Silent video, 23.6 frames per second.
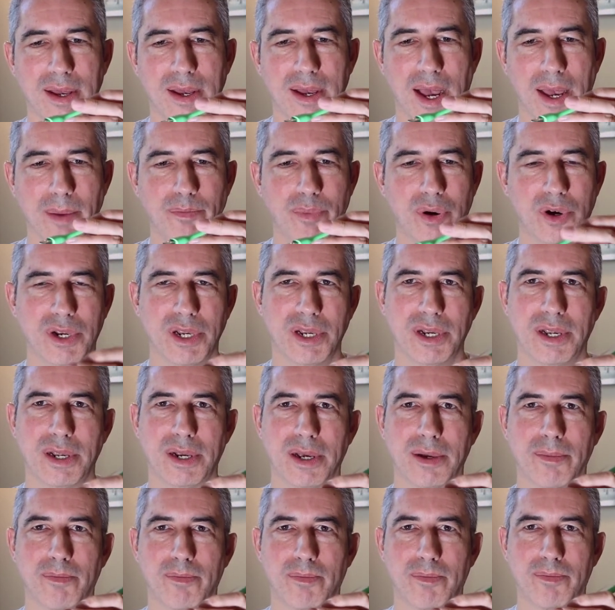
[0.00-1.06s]
I put it in
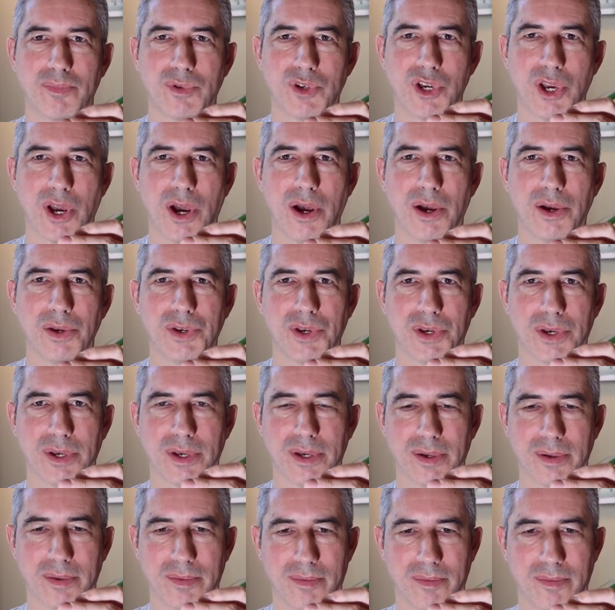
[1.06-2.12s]
a
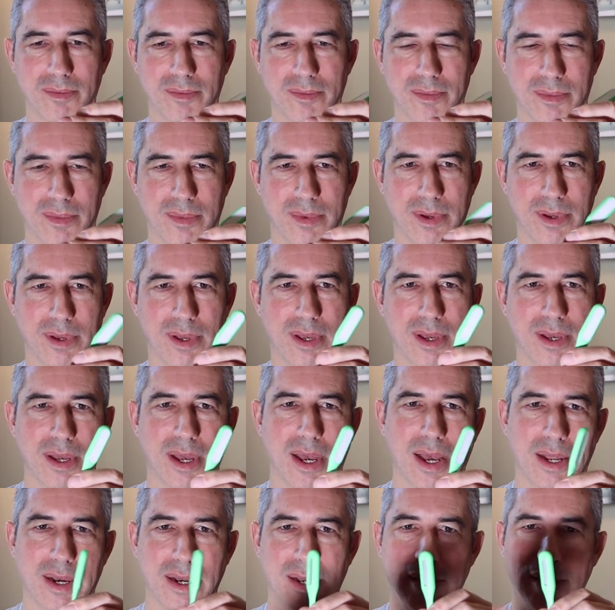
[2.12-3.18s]
charger,
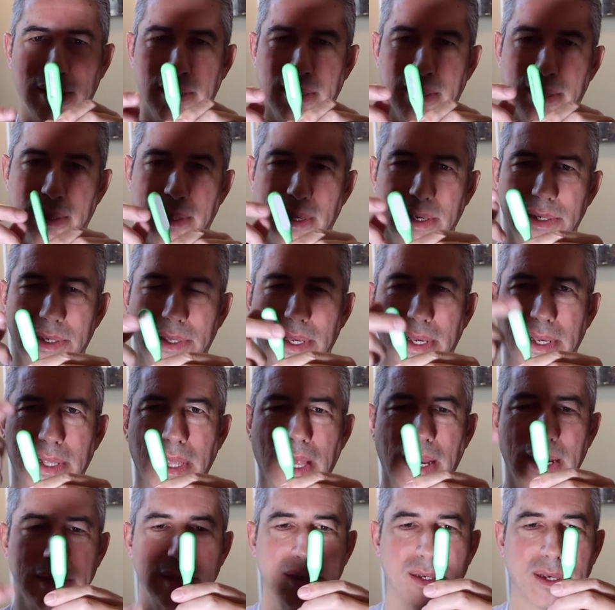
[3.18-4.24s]
and this thing
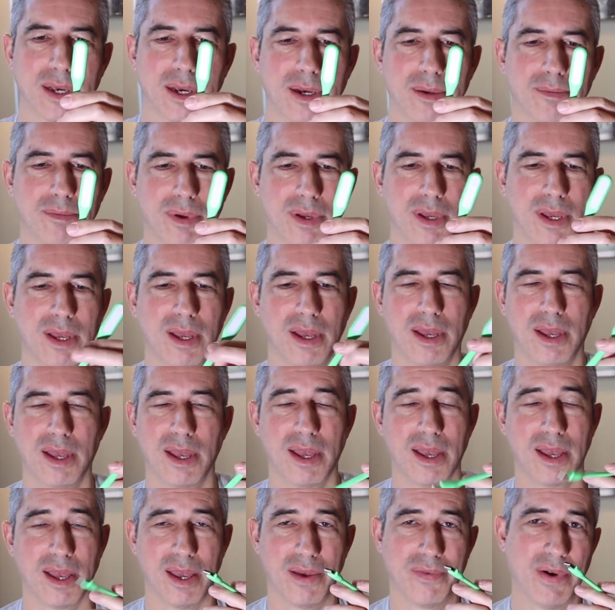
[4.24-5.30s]
lights up.
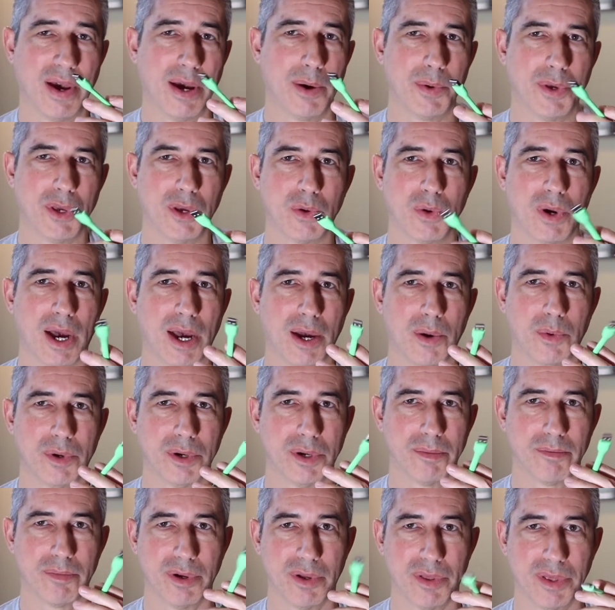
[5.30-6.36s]
If I were you, I
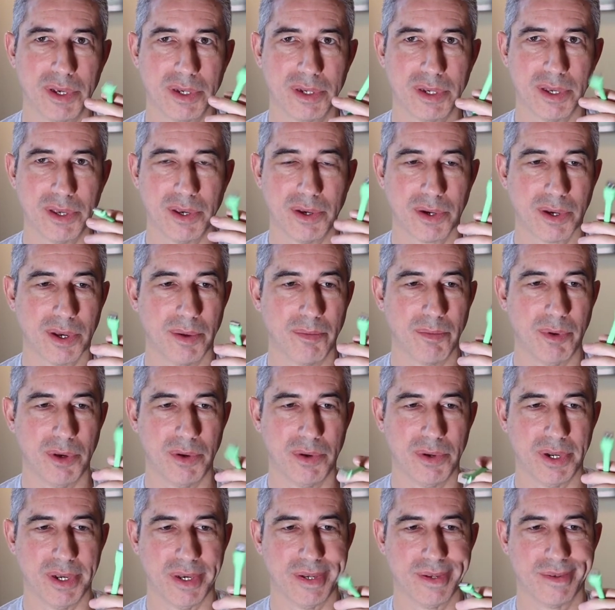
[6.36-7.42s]
wouldn't put this in your
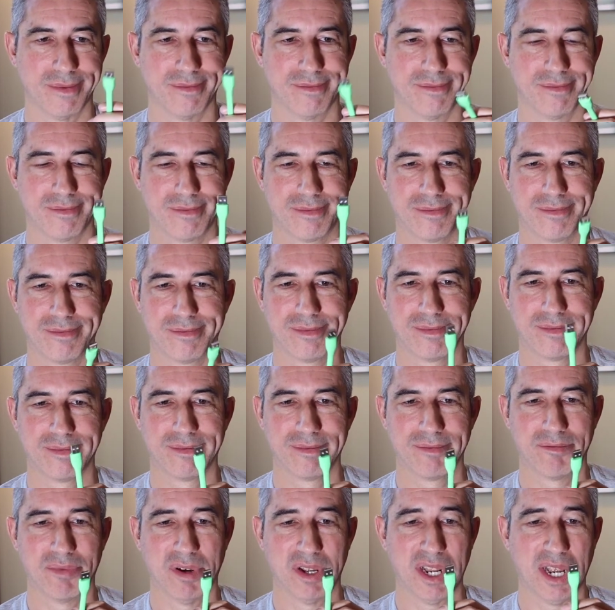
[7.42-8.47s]
computer.
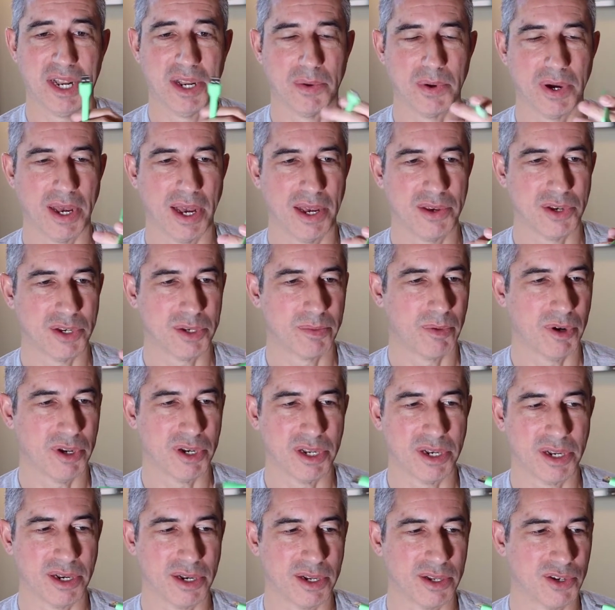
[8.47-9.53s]
But anyway, I just put
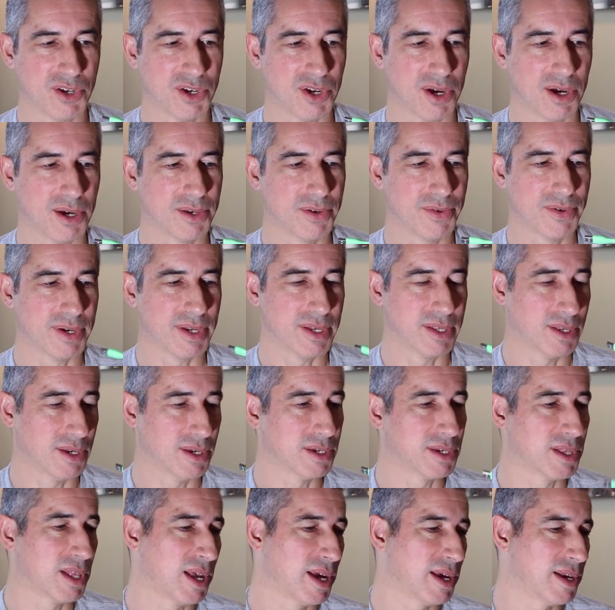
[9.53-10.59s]
it in a charger and it
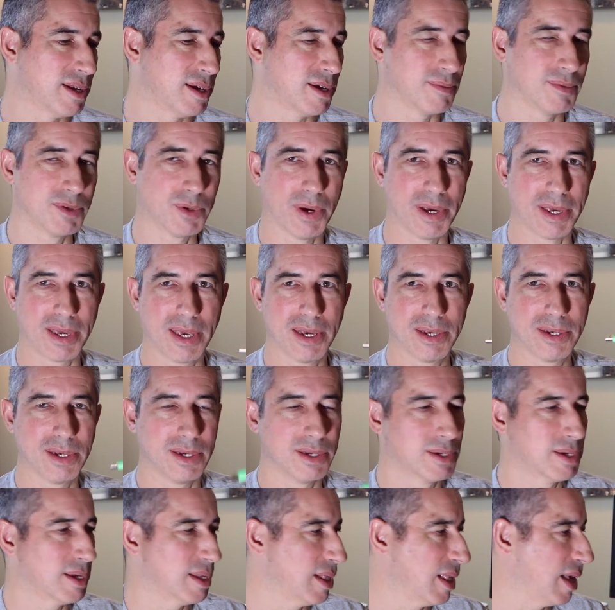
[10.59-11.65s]
does light up, so I guess
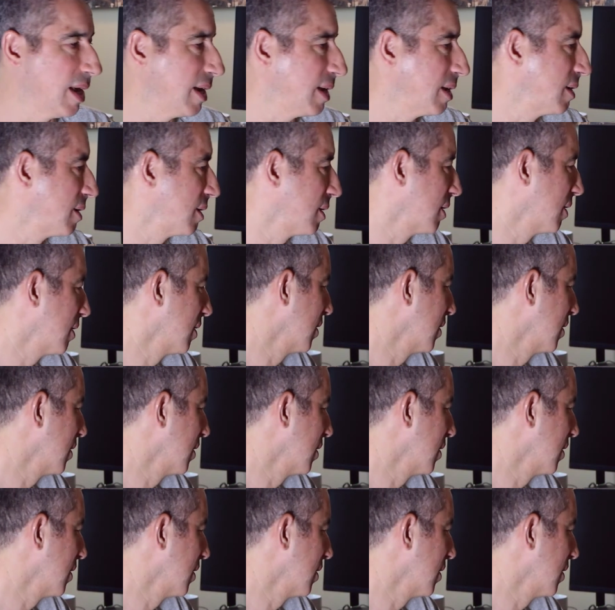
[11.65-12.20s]
it's a light.